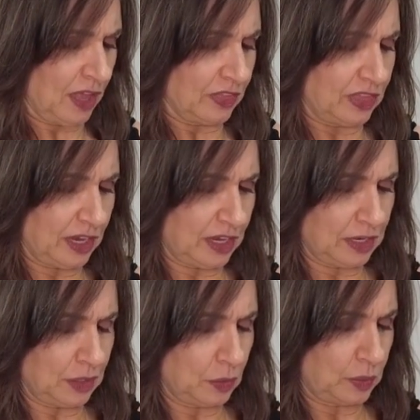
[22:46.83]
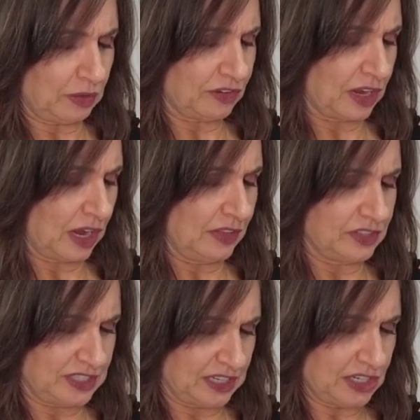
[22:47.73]
Then we've got
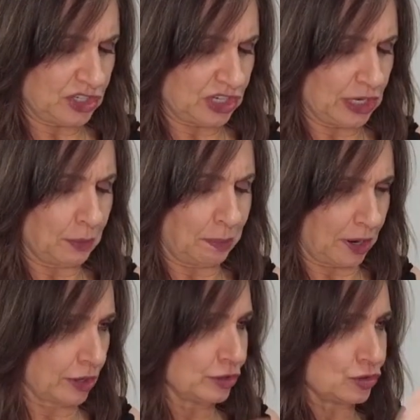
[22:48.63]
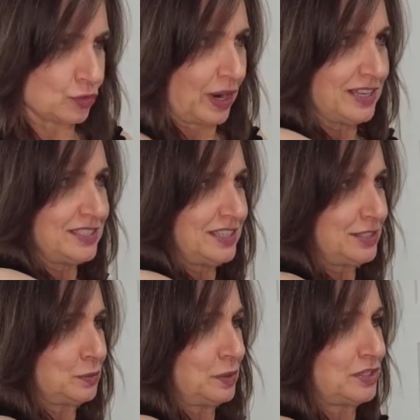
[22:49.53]
the City Chic Parker dress.
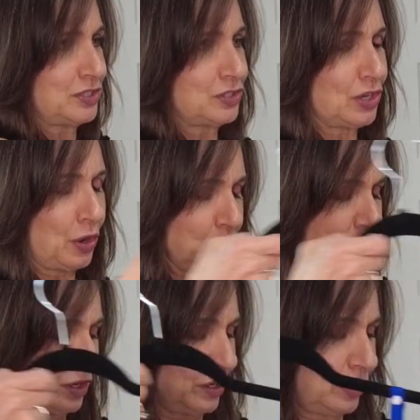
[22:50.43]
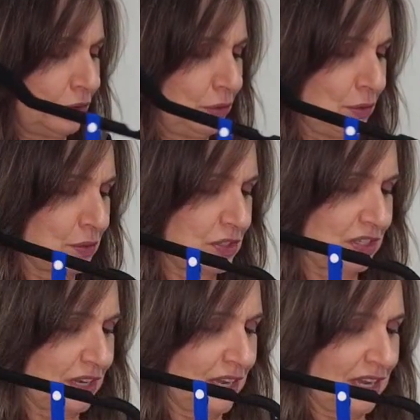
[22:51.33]
This was so cute.